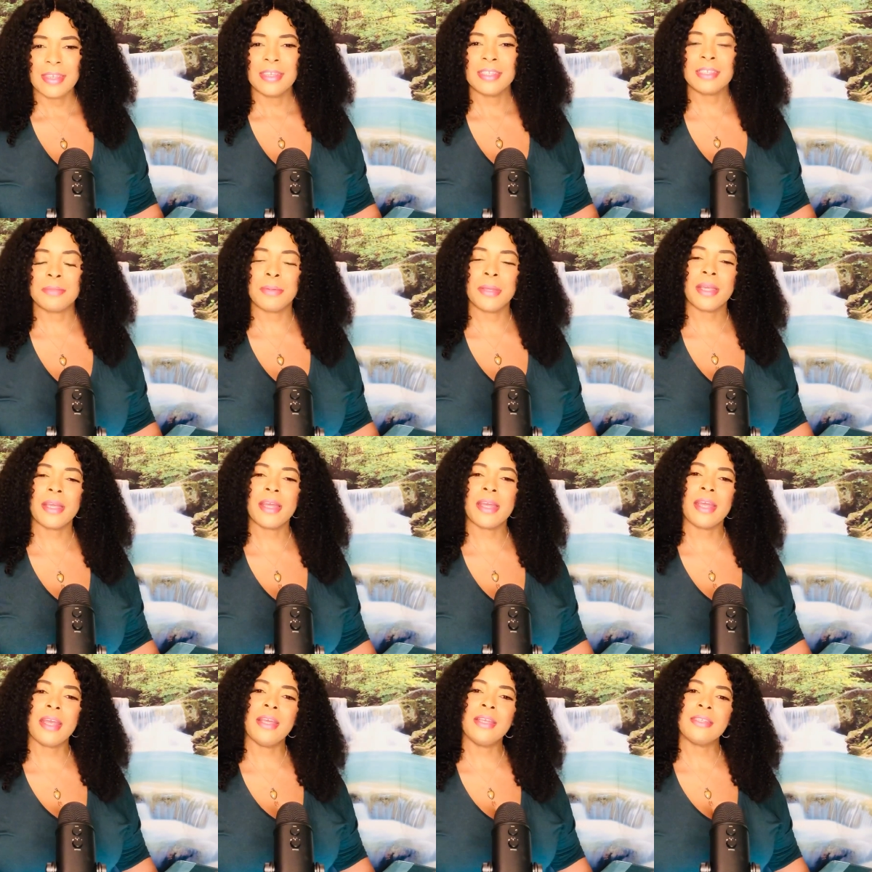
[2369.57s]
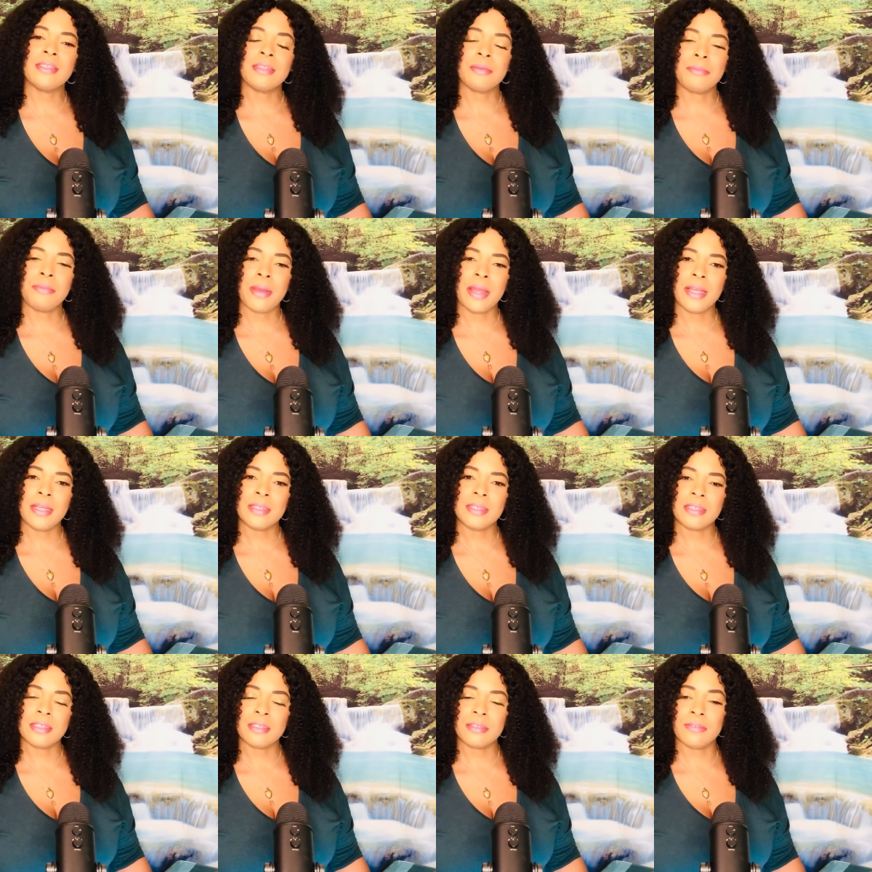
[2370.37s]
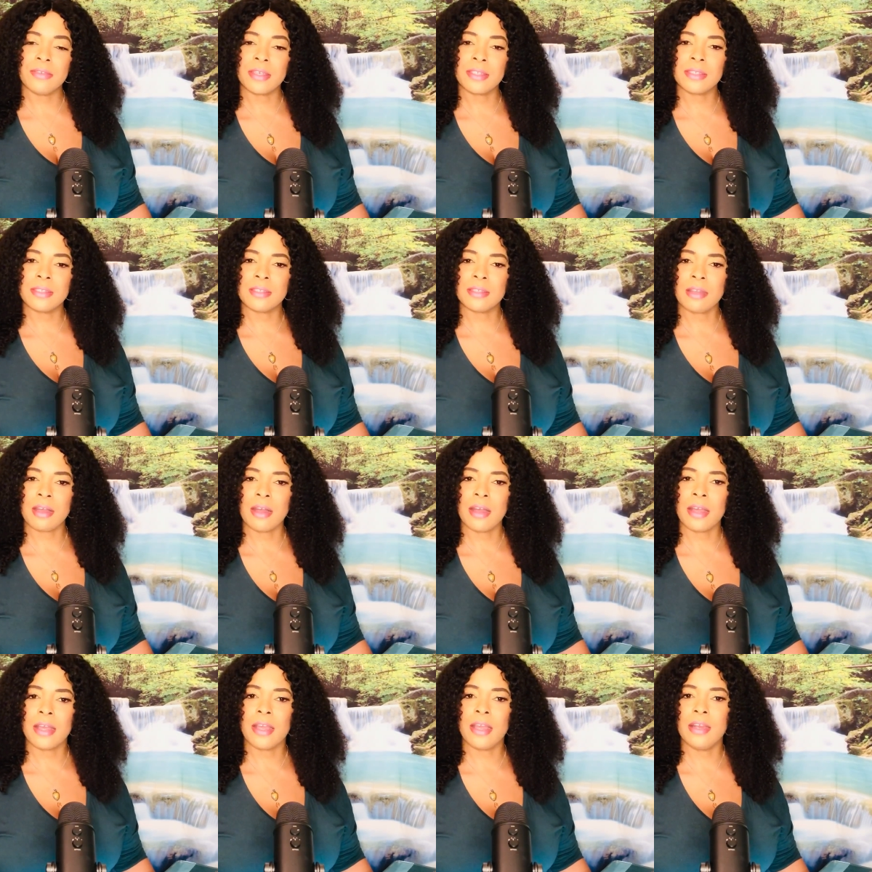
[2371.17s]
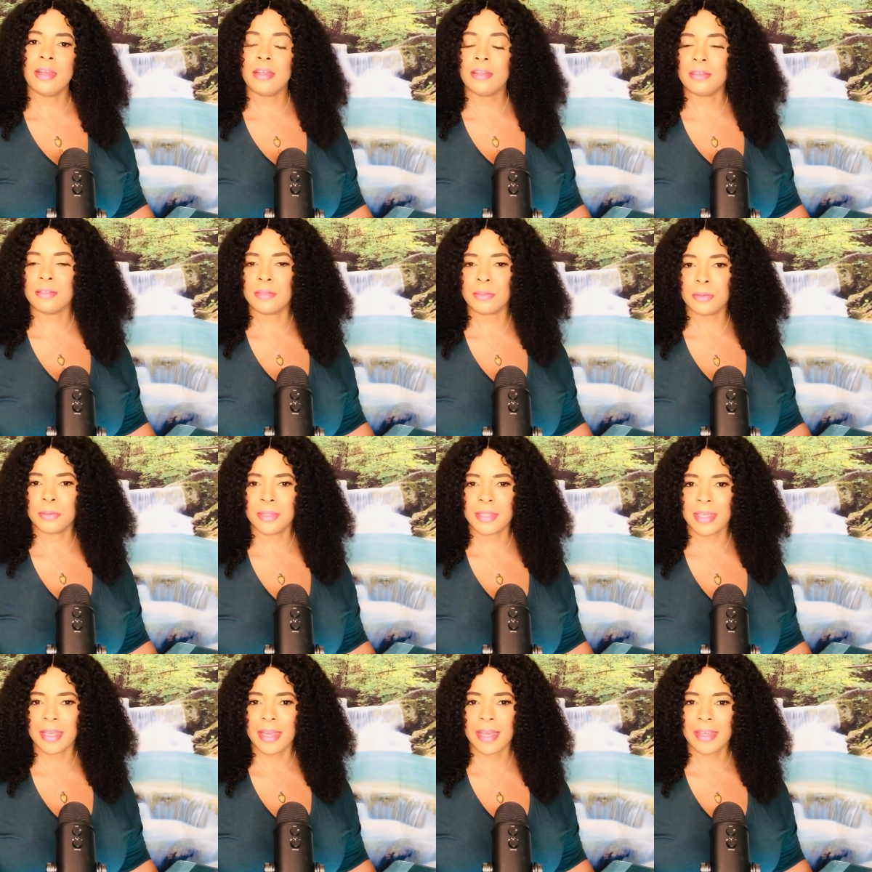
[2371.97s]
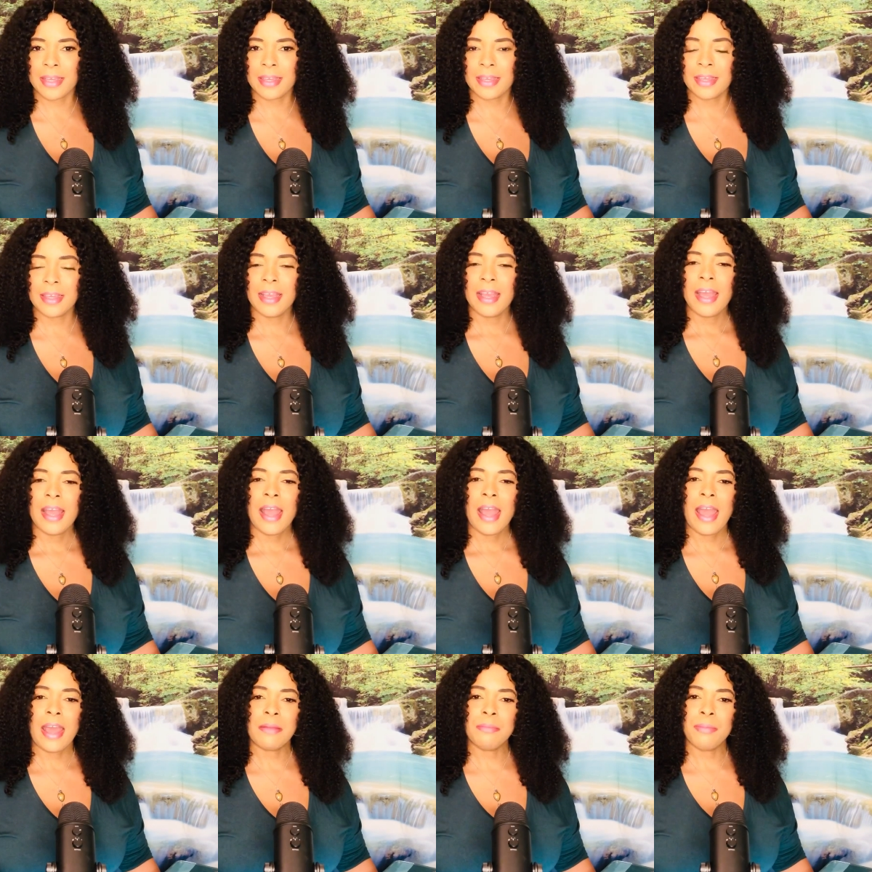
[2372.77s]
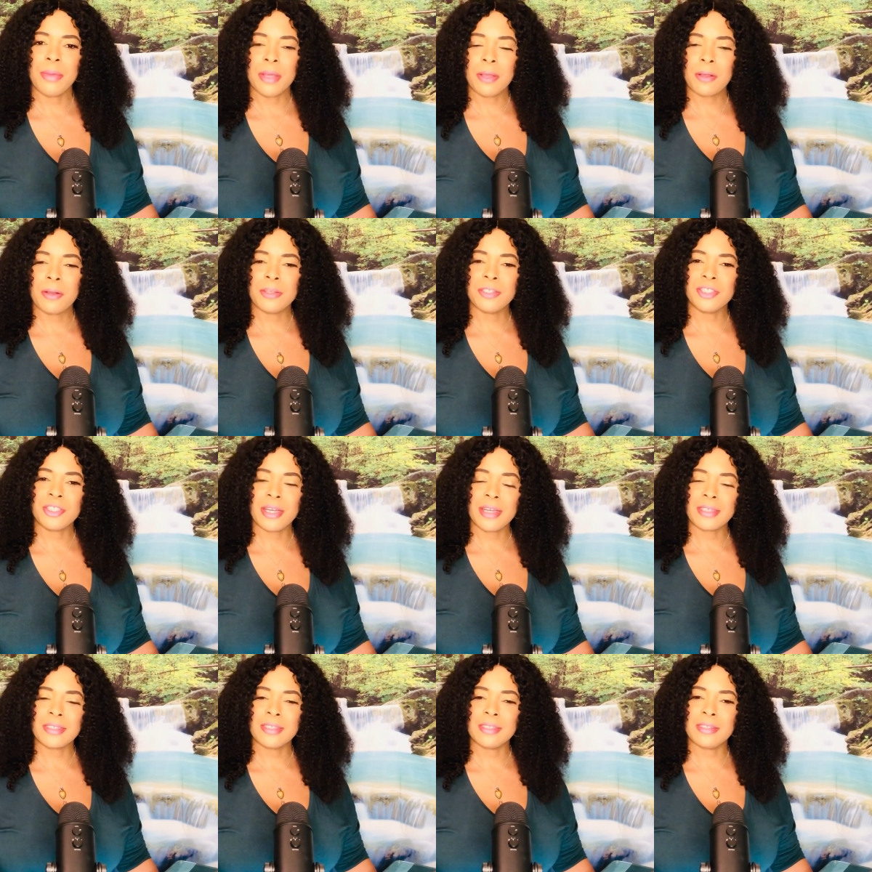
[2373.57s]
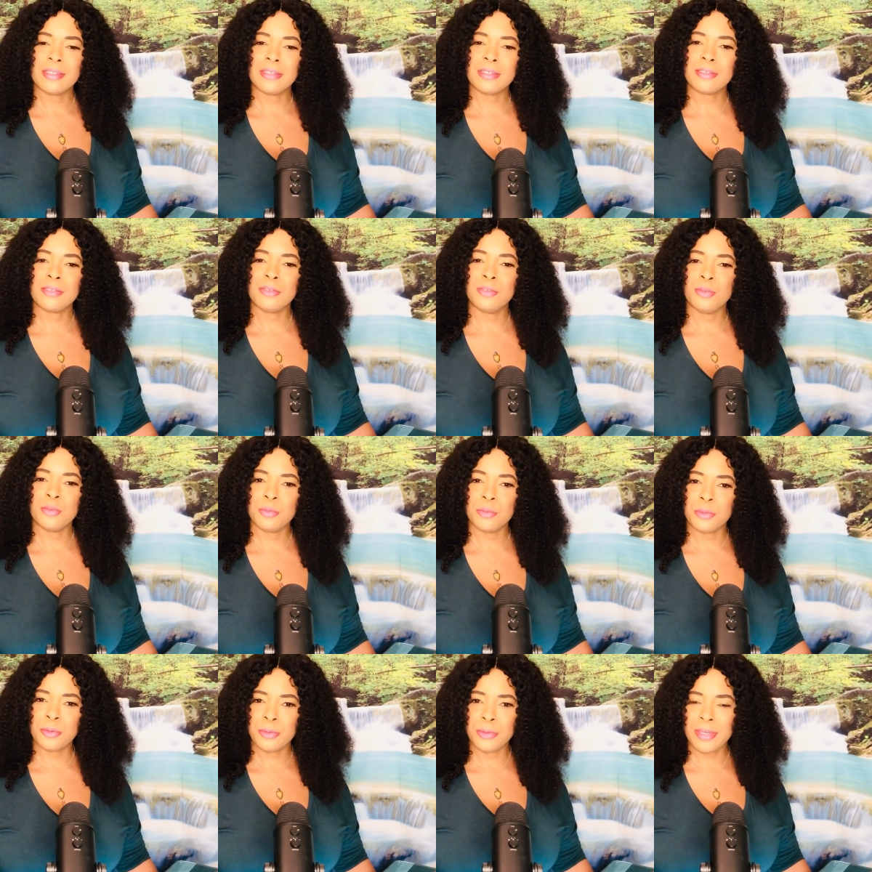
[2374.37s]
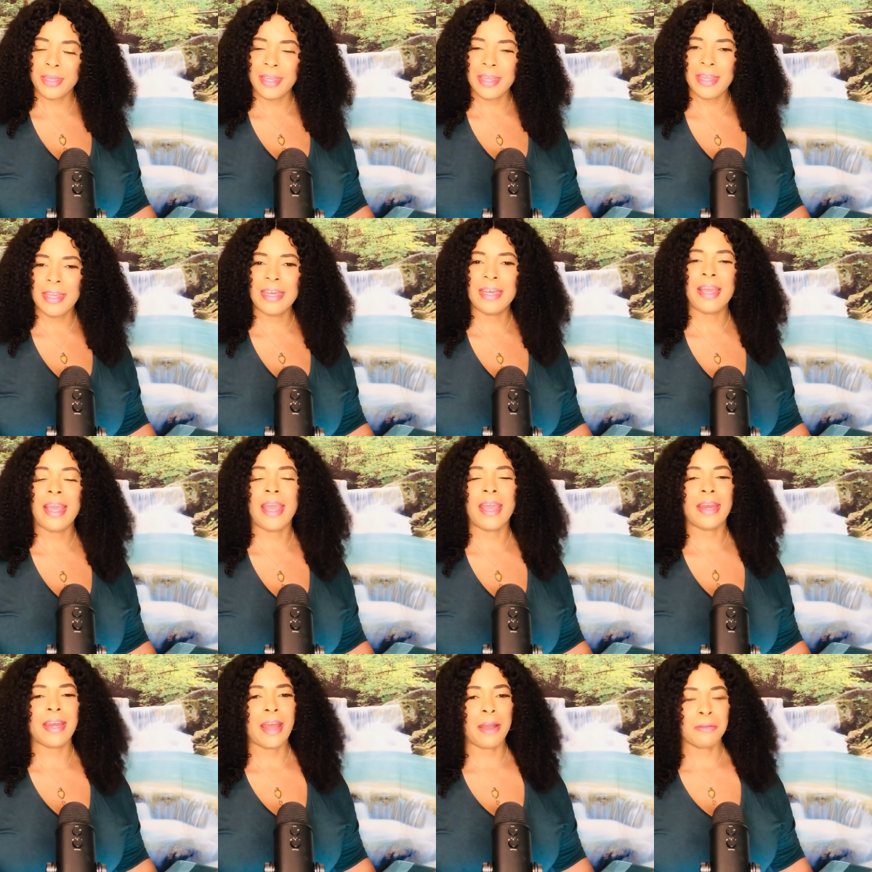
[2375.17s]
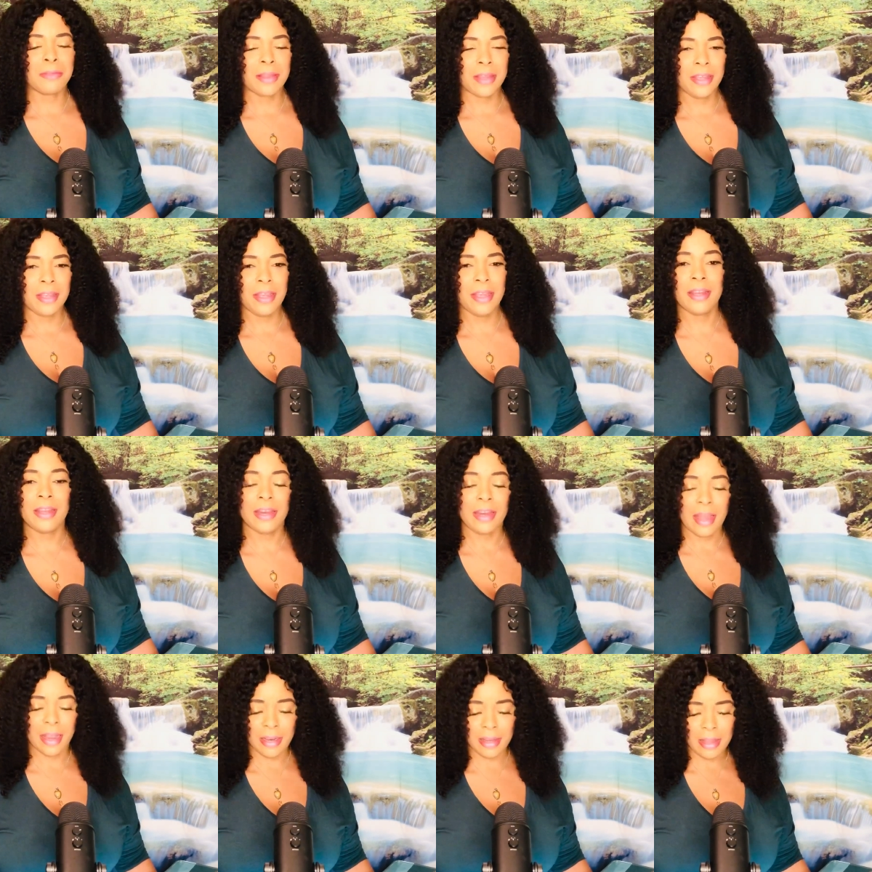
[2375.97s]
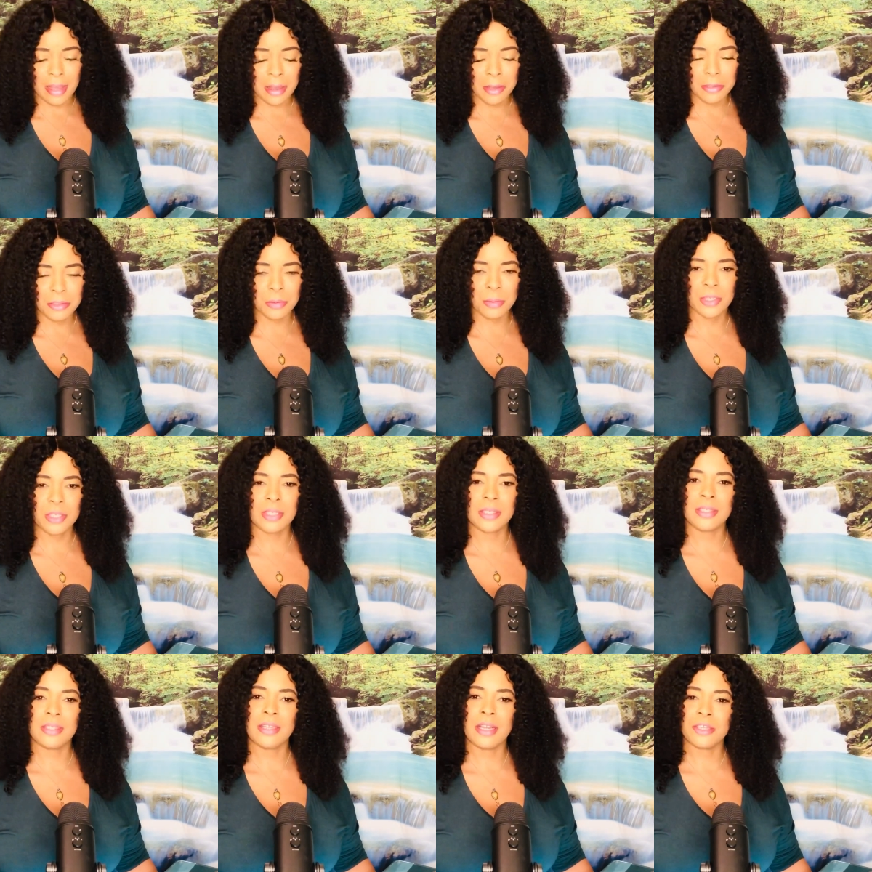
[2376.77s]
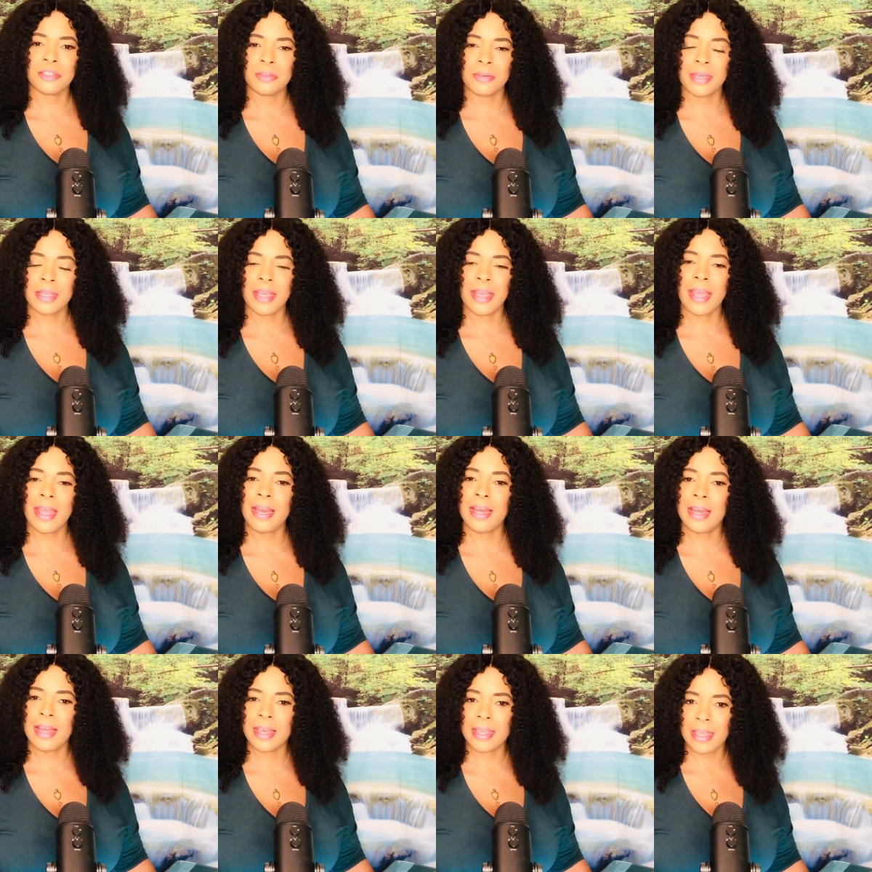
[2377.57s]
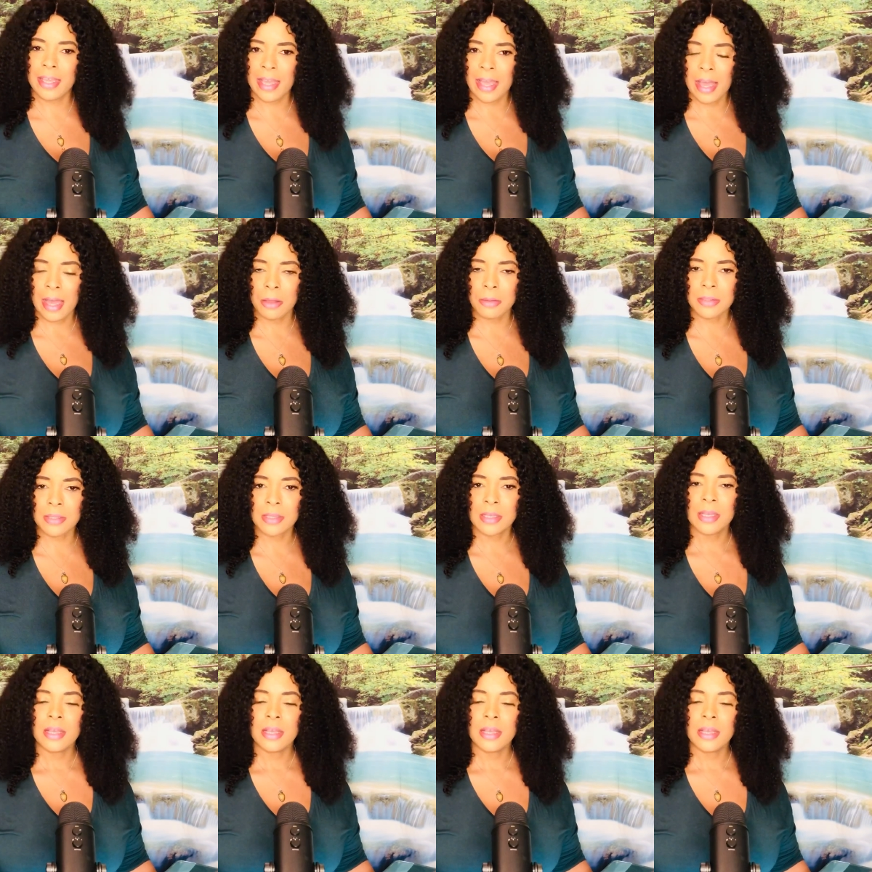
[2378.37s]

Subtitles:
Spica is the brightest fixed star in the zodiac, and being conjunct this new moon in the ninth house, which is naturally a lucky house,